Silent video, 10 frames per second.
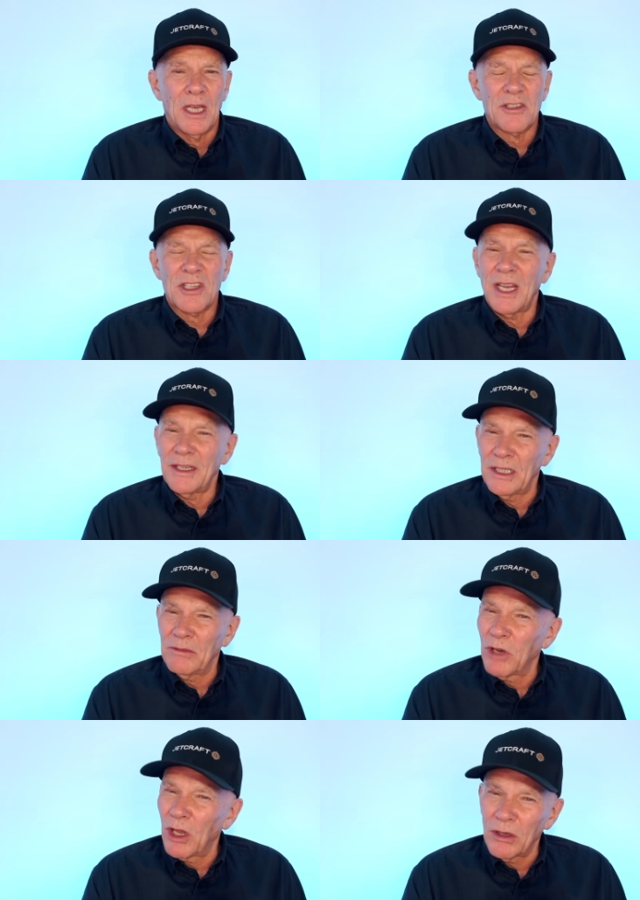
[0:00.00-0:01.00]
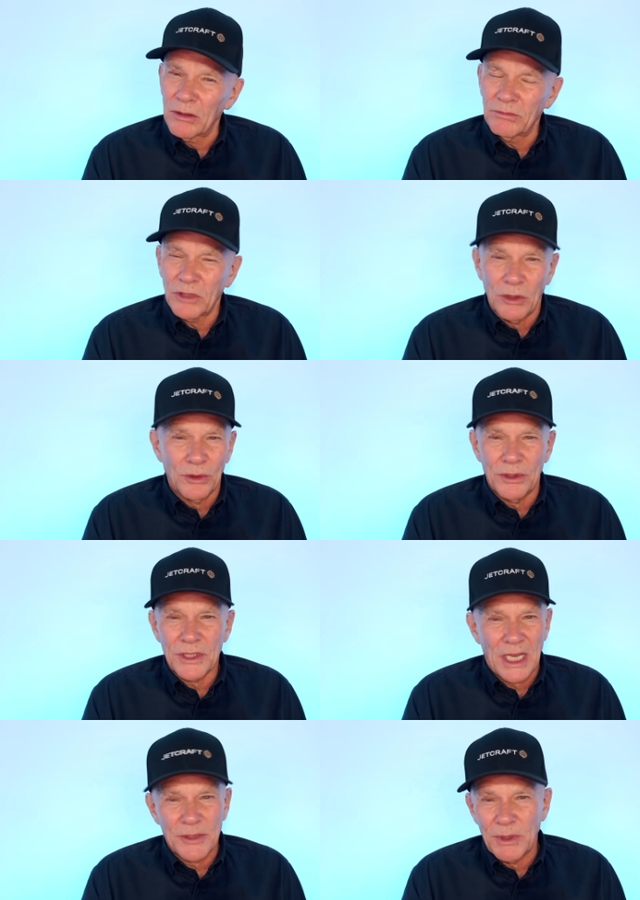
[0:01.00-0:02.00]
Slightly long
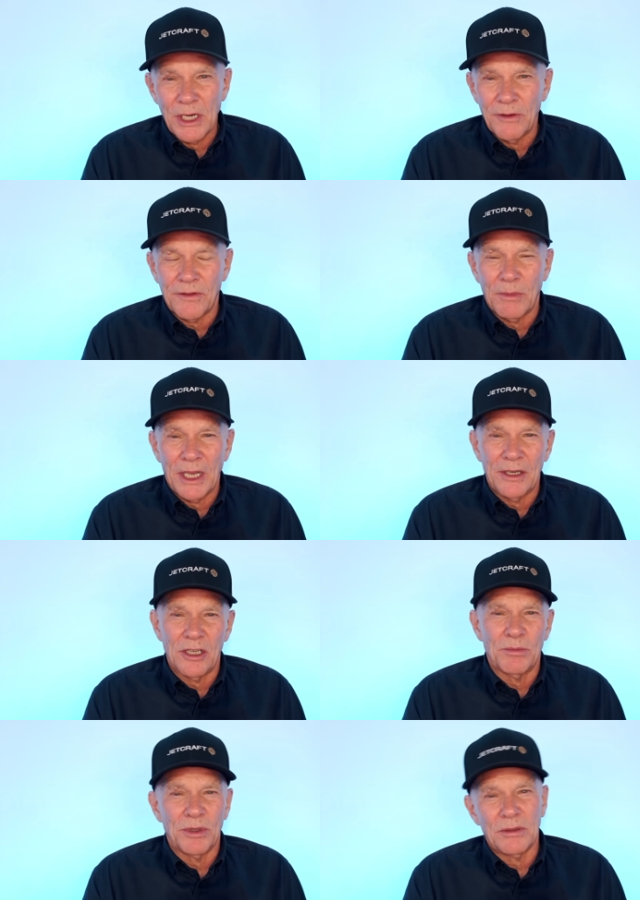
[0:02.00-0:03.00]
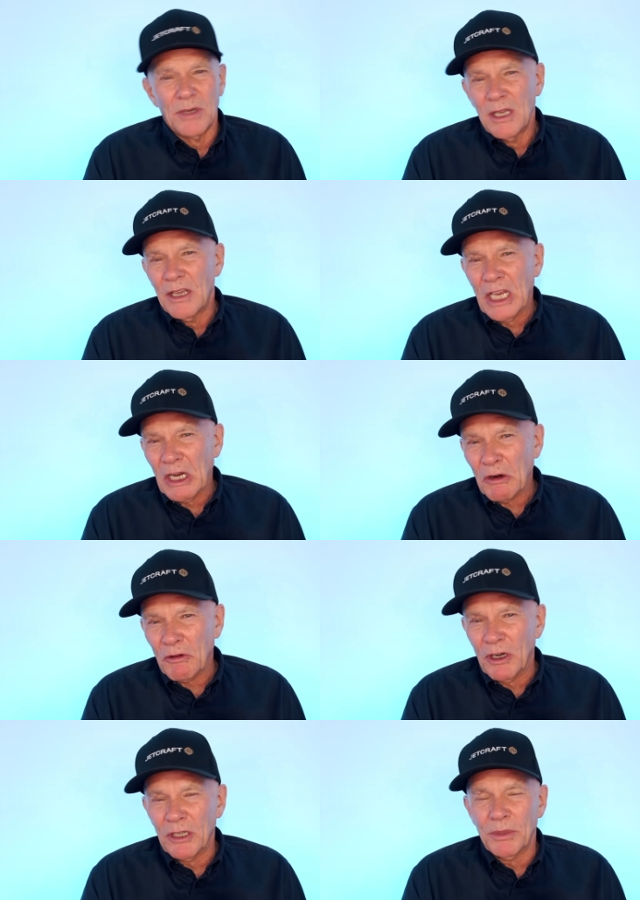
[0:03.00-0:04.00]
corners, as we know from Lando, but
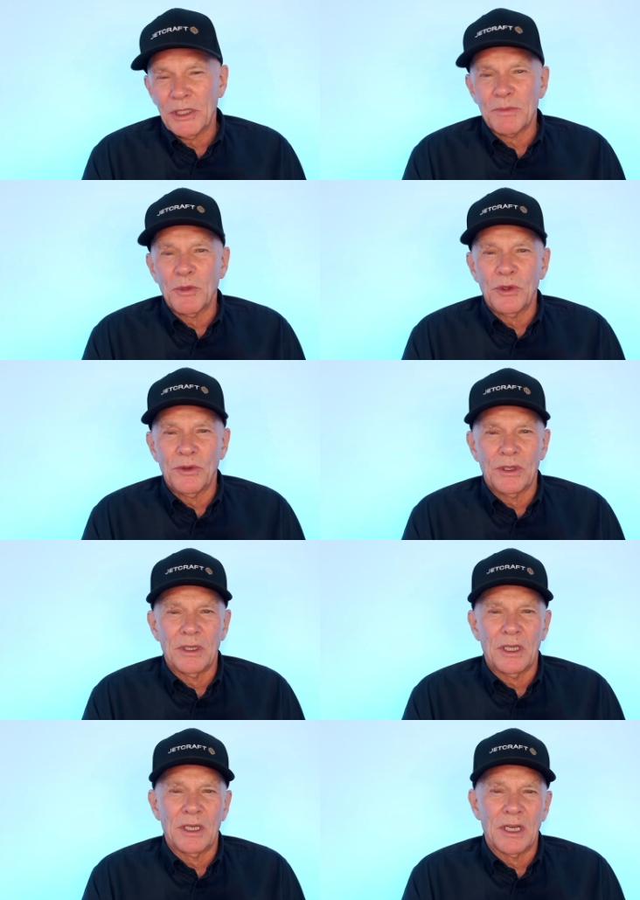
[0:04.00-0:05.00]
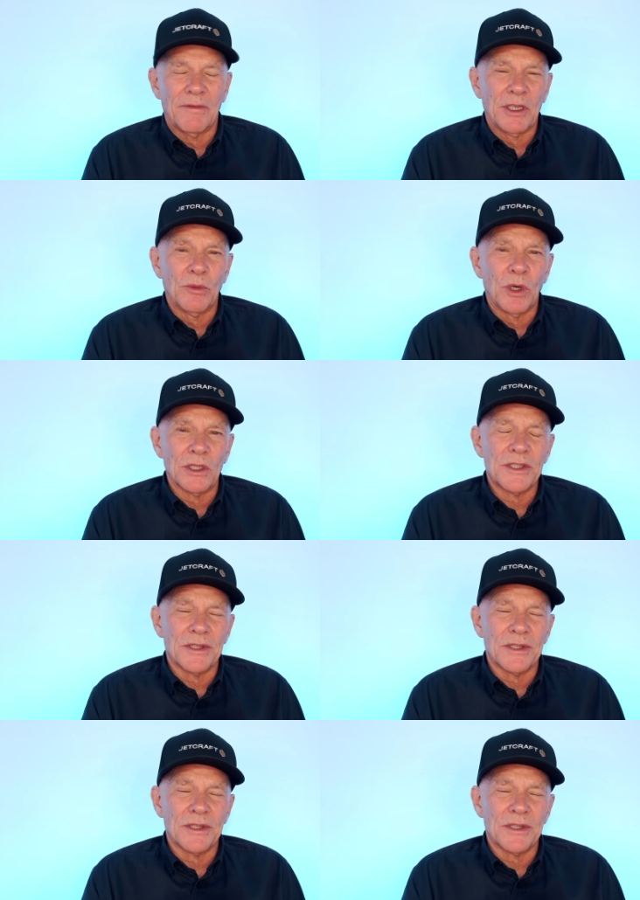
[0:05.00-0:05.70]
incredibly smooth and lovely to watch.